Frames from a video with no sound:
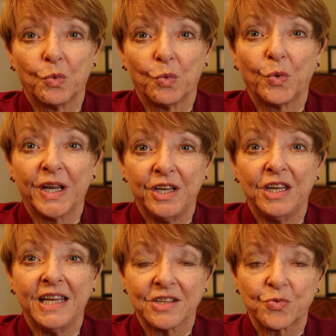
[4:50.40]

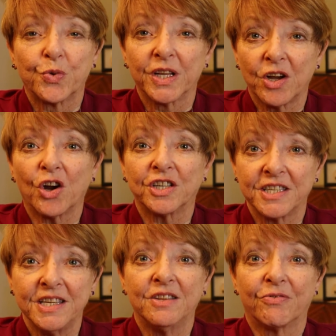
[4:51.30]
when it's really hard to
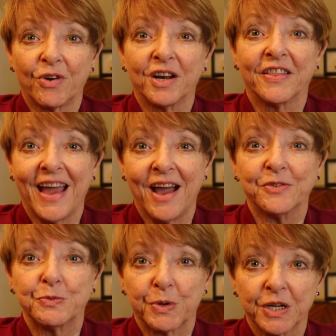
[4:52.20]
see the front of the
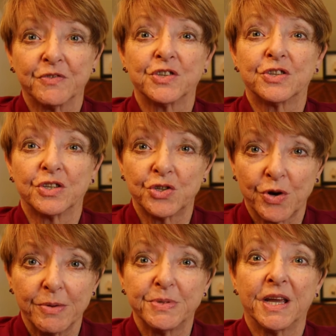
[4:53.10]
house because the
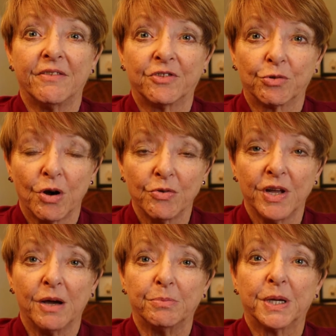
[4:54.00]
shrubs have
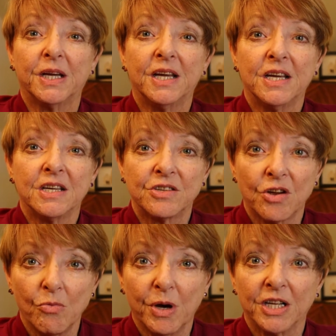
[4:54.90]
grown up
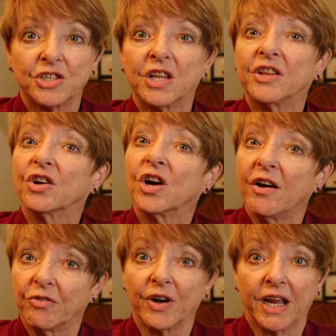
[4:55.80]
so much that they're
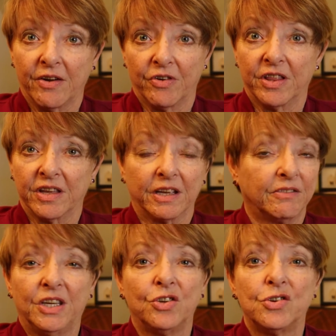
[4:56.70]
covering everything.
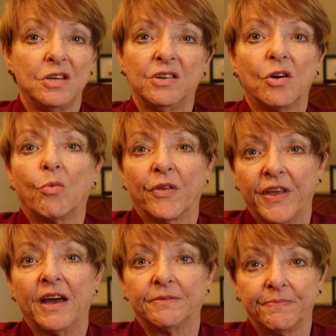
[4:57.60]
You don't want
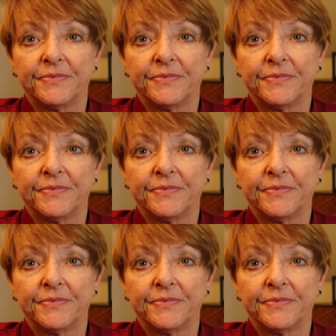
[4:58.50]
that.